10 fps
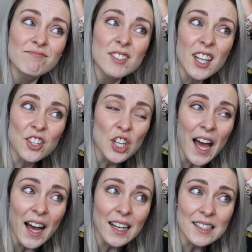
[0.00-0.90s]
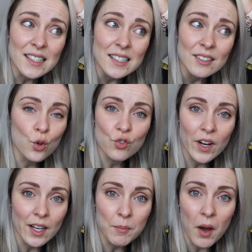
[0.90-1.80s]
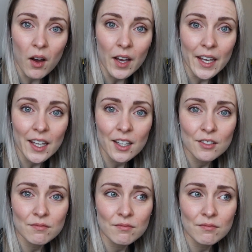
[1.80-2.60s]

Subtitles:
such as ordering my